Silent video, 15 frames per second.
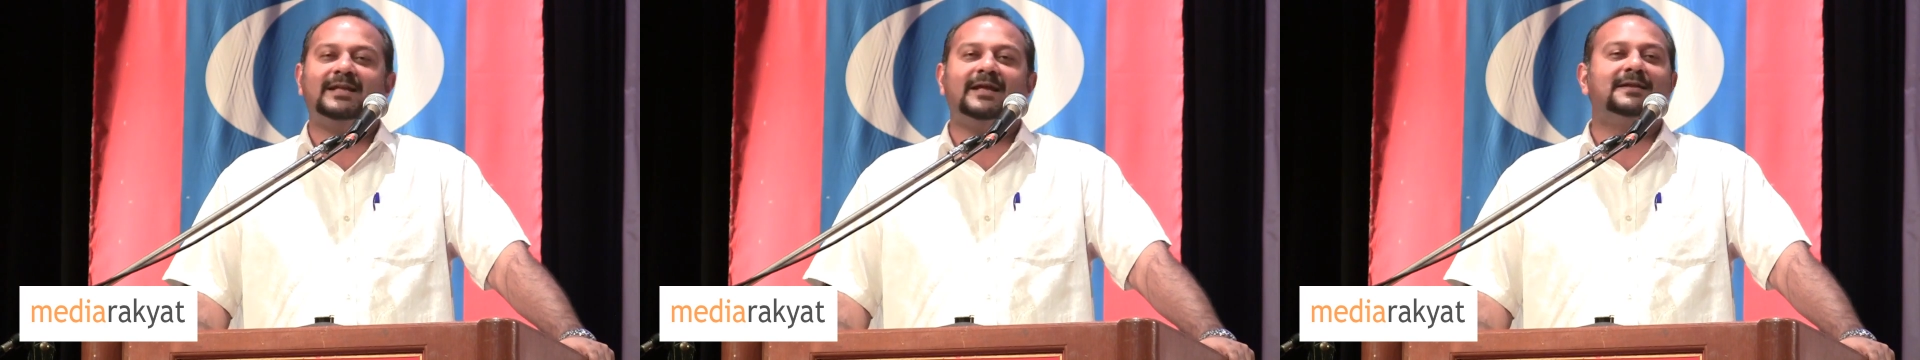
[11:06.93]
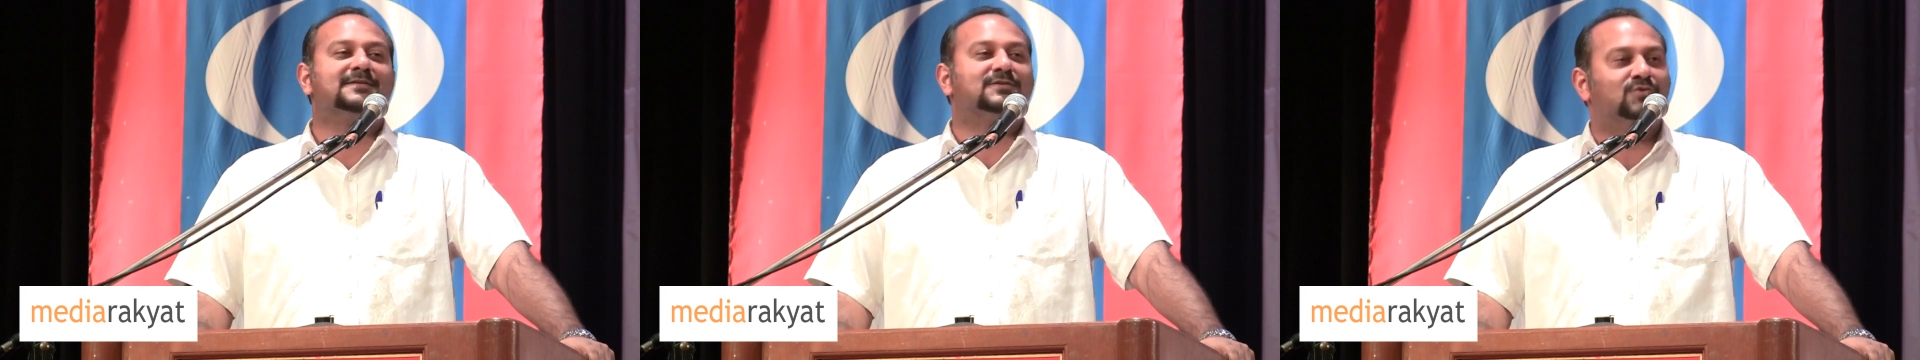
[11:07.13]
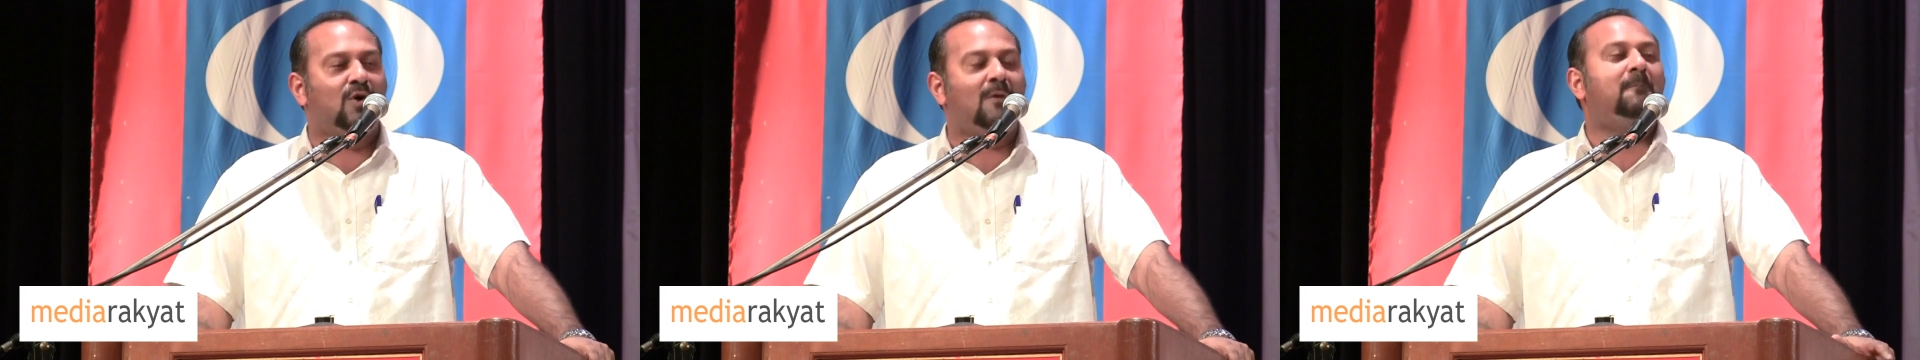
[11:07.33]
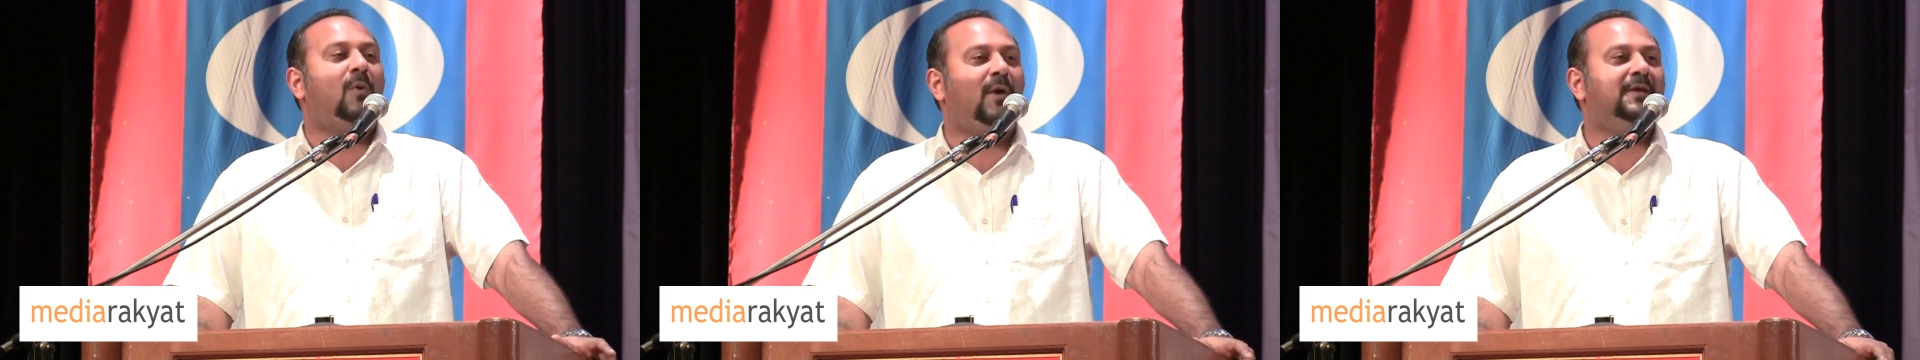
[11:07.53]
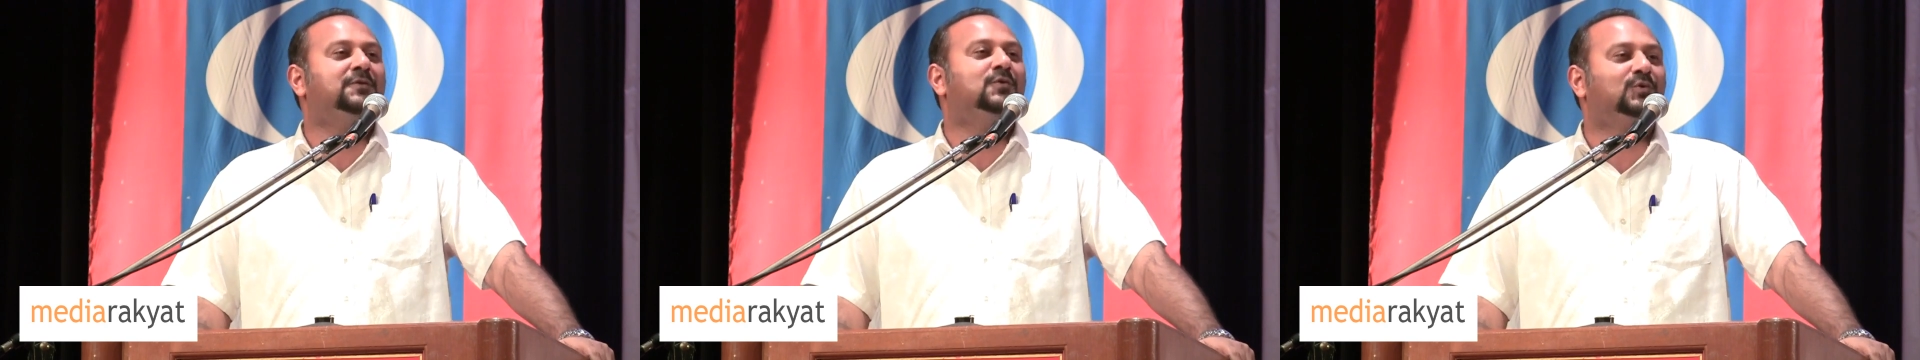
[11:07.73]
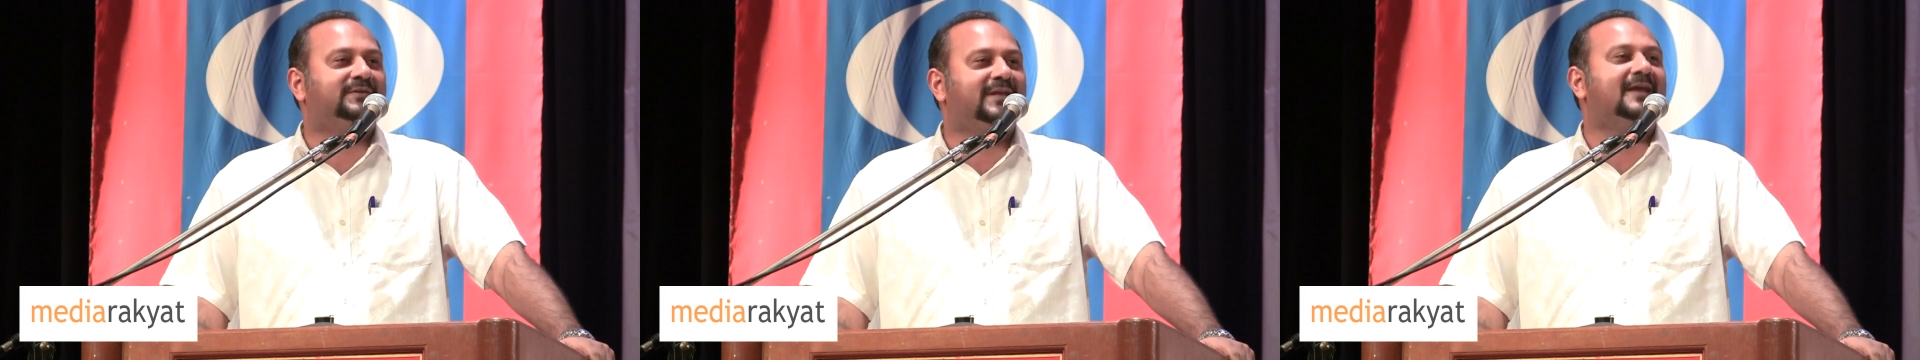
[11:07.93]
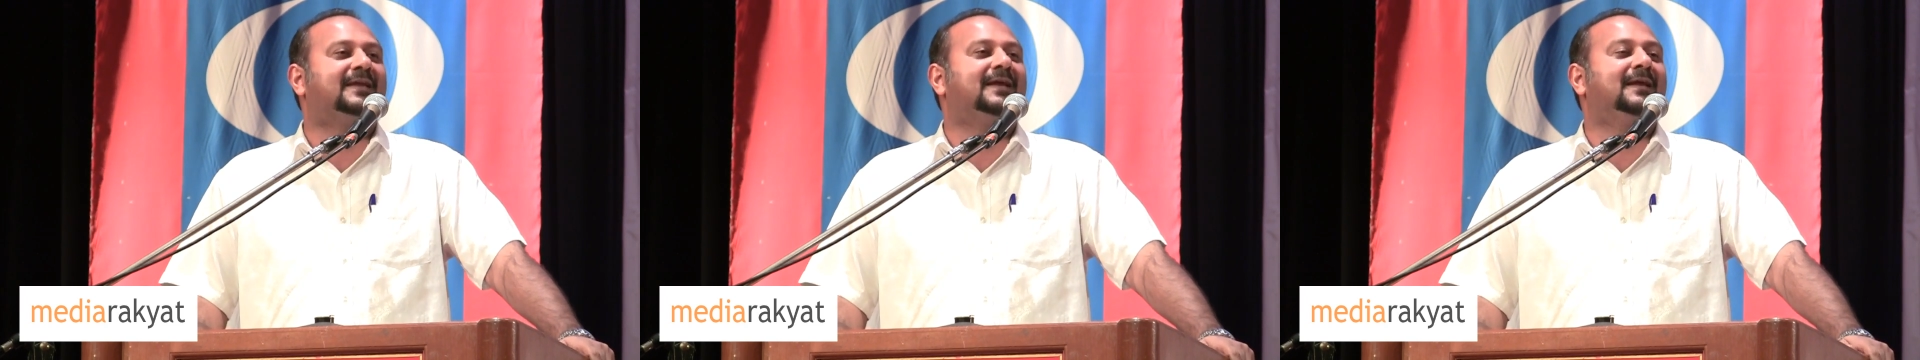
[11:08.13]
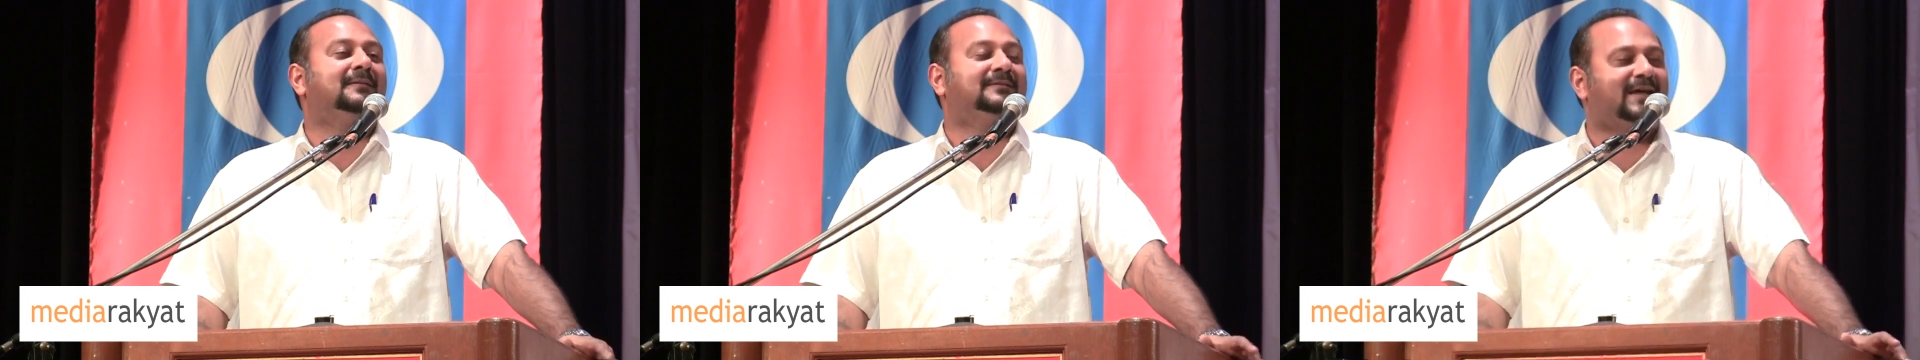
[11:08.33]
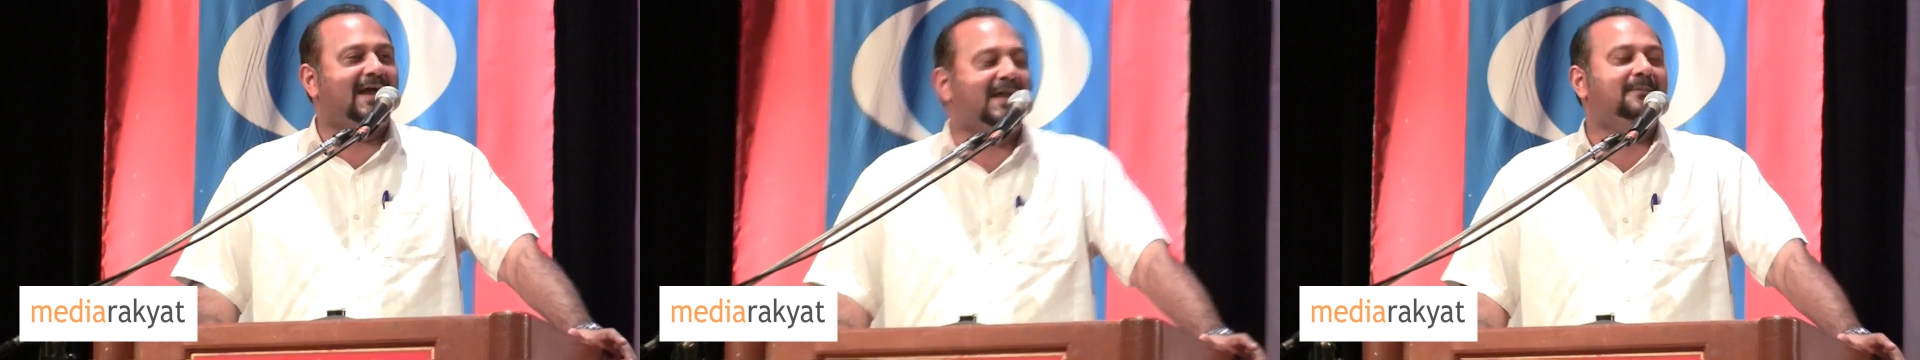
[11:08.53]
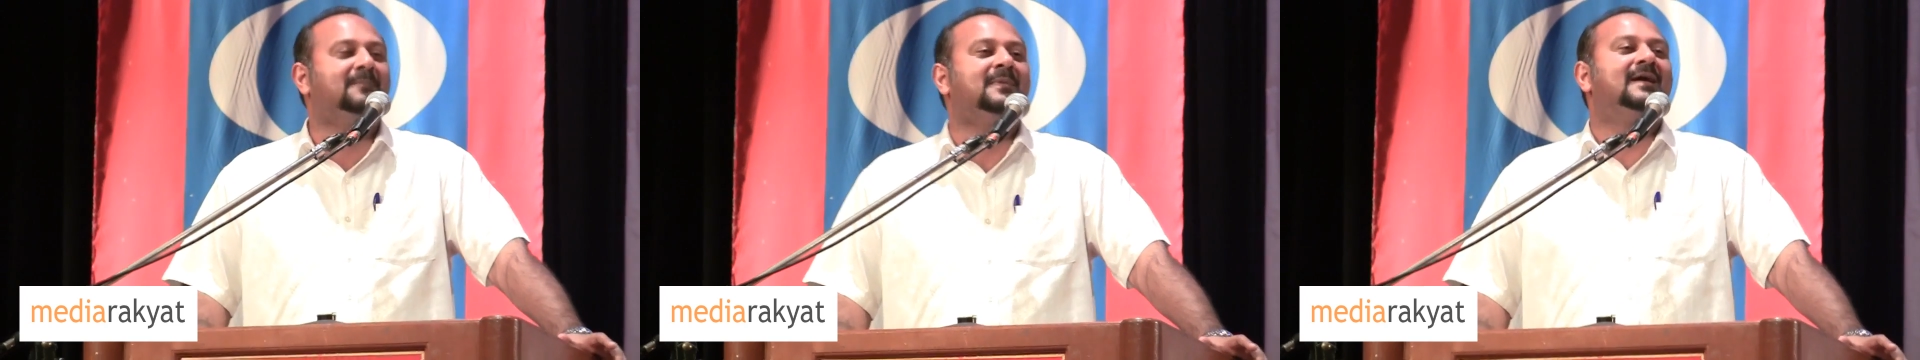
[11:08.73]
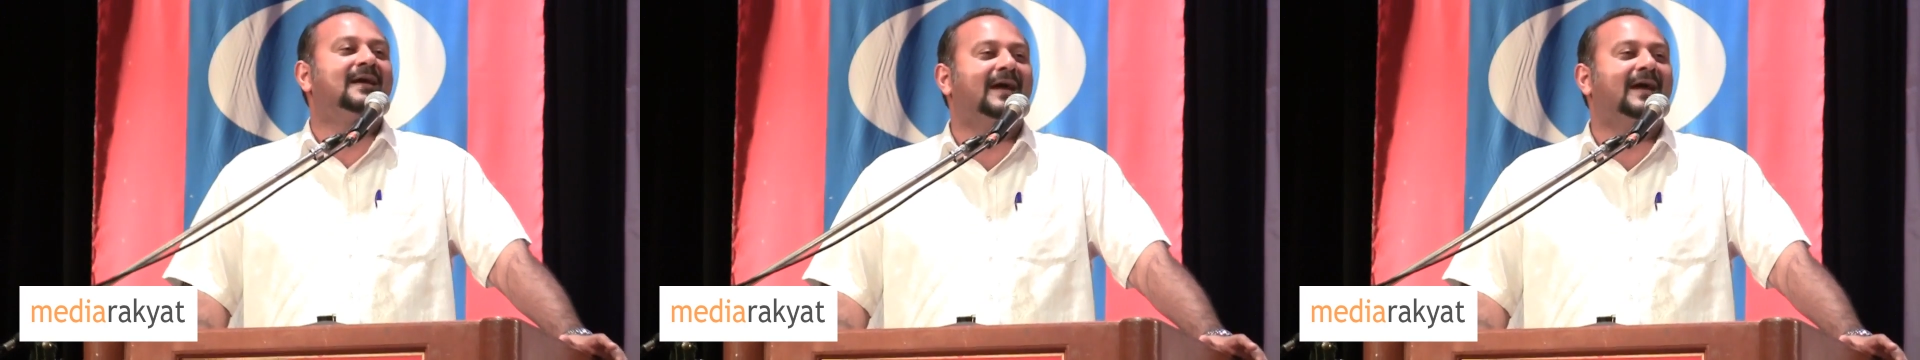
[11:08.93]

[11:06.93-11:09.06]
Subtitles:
then there's no point in taking time